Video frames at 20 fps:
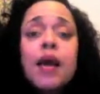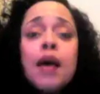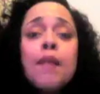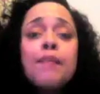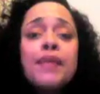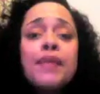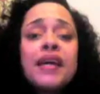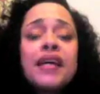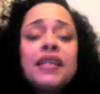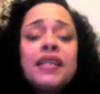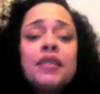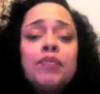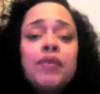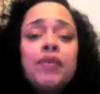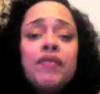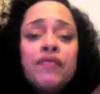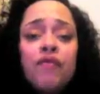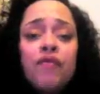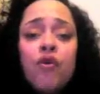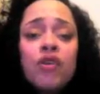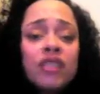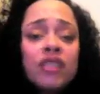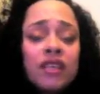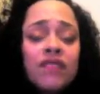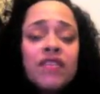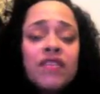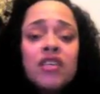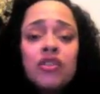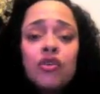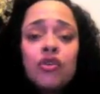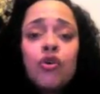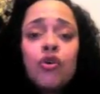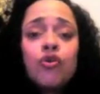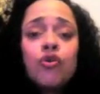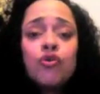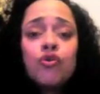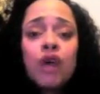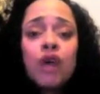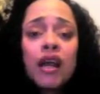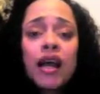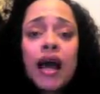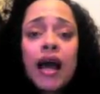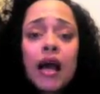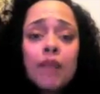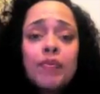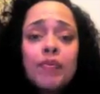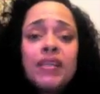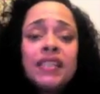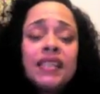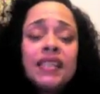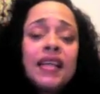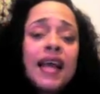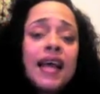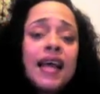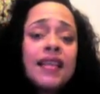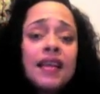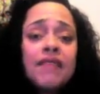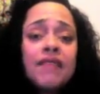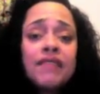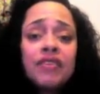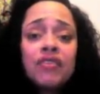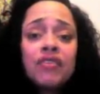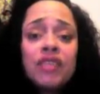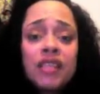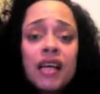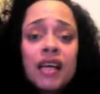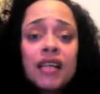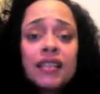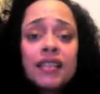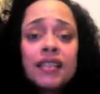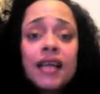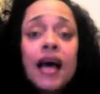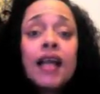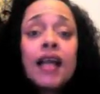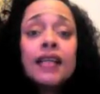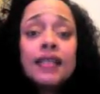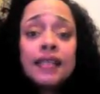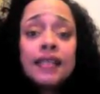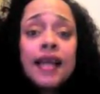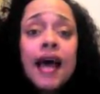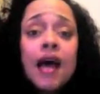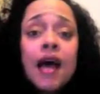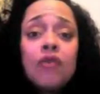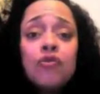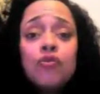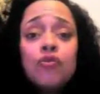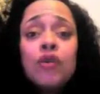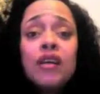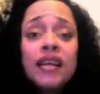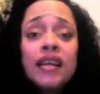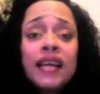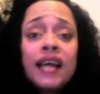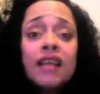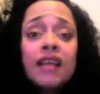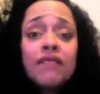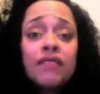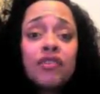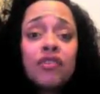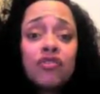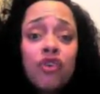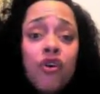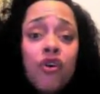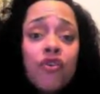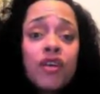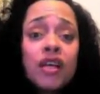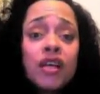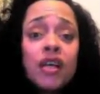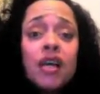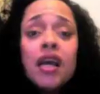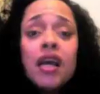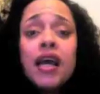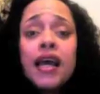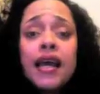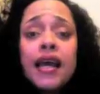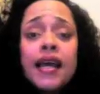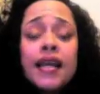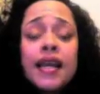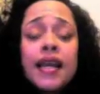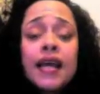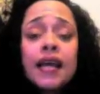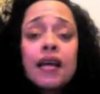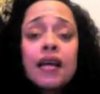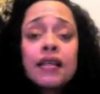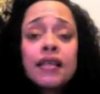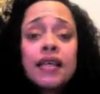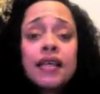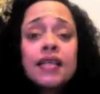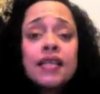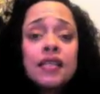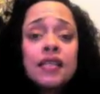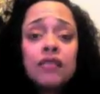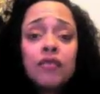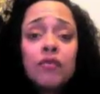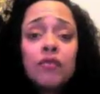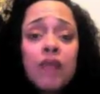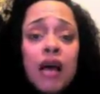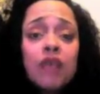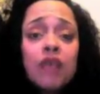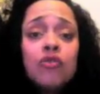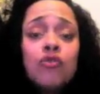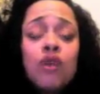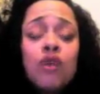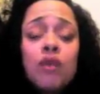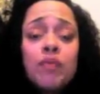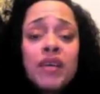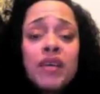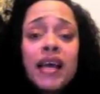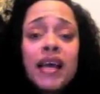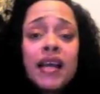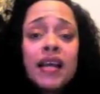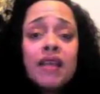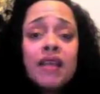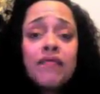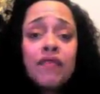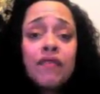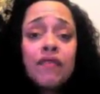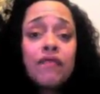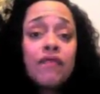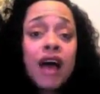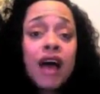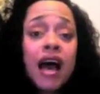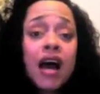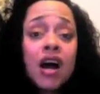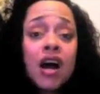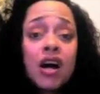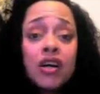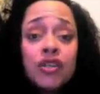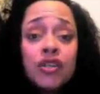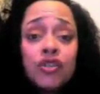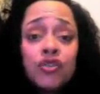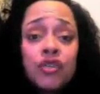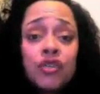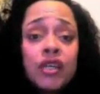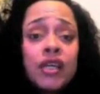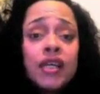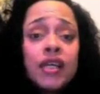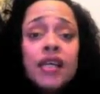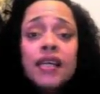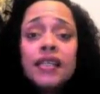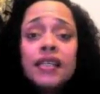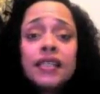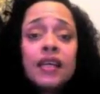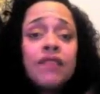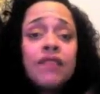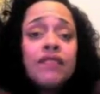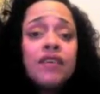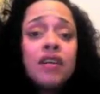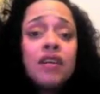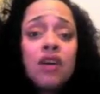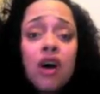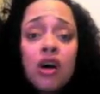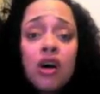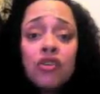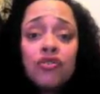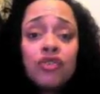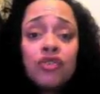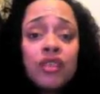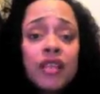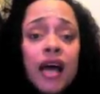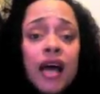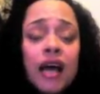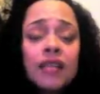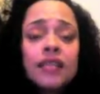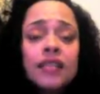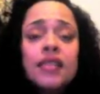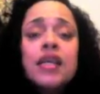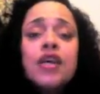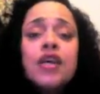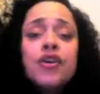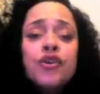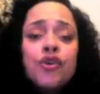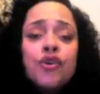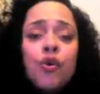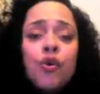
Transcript: Because before, 7 years ago, you could have got a piece of land there for $3,000. Now you're going to get it for $30,000. And like 10 years from now, you're going to be getting it for $500,000, $700,000. You know